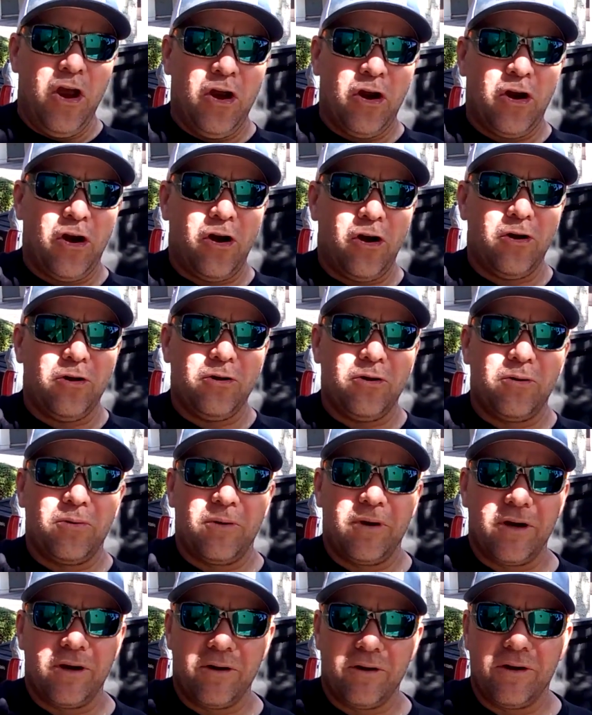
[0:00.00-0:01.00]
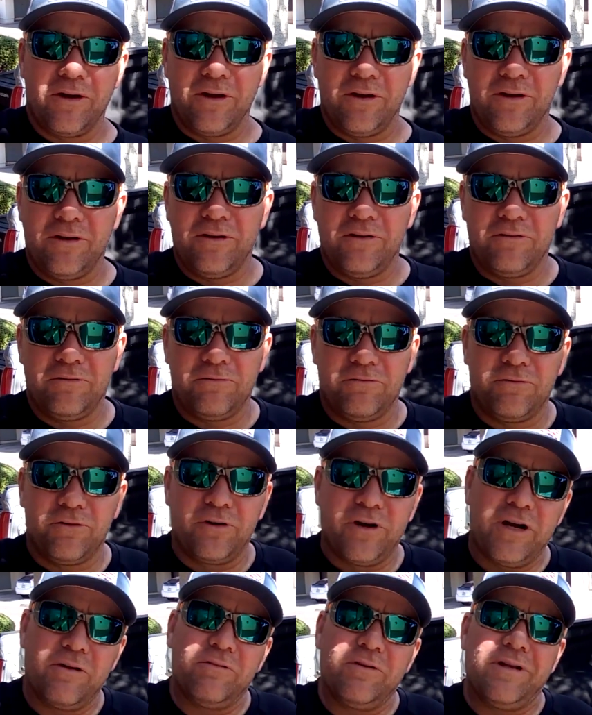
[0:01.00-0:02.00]
cargo area
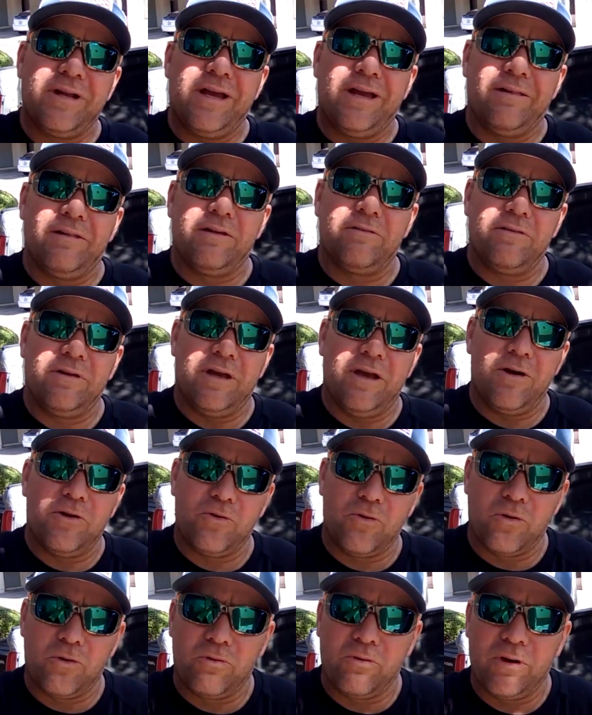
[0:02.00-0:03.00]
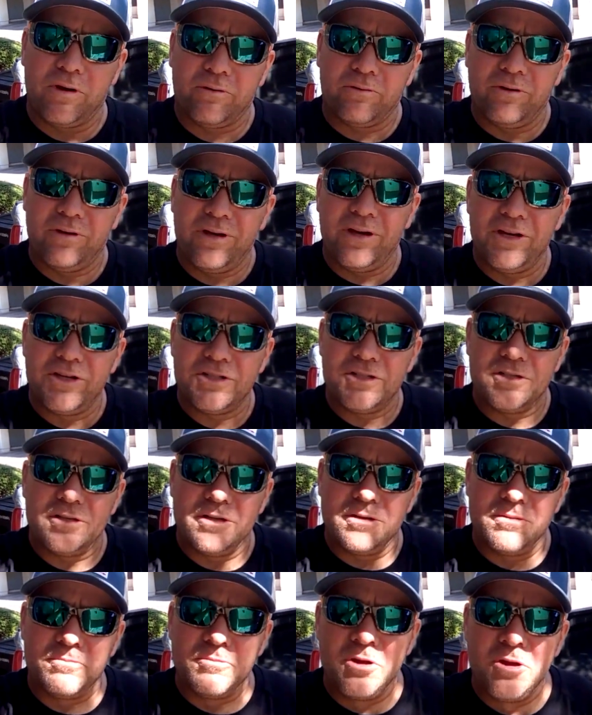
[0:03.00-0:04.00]
for everyday living, outdoor recreation, and